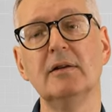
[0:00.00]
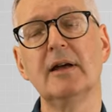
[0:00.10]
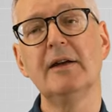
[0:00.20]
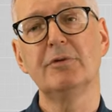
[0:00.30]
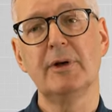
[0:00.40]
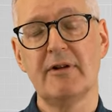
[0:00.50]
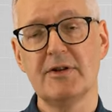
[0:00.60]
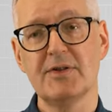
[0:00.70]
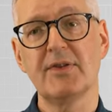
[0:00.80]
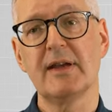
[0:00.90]
if we are
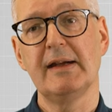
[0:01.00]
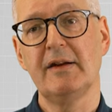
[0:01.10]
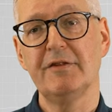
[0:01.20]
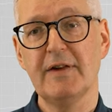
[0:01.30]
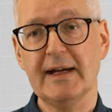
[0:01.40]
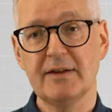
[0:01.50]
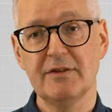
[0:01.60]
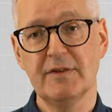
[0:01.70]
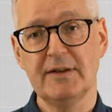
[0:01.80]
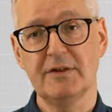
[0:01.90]
interested in effective
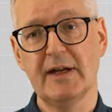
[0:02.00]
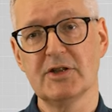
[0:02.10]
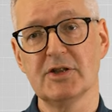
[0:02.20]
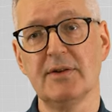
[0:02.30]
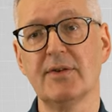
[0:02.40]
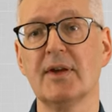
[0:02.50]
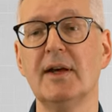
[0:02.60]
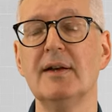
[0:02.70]
interventions,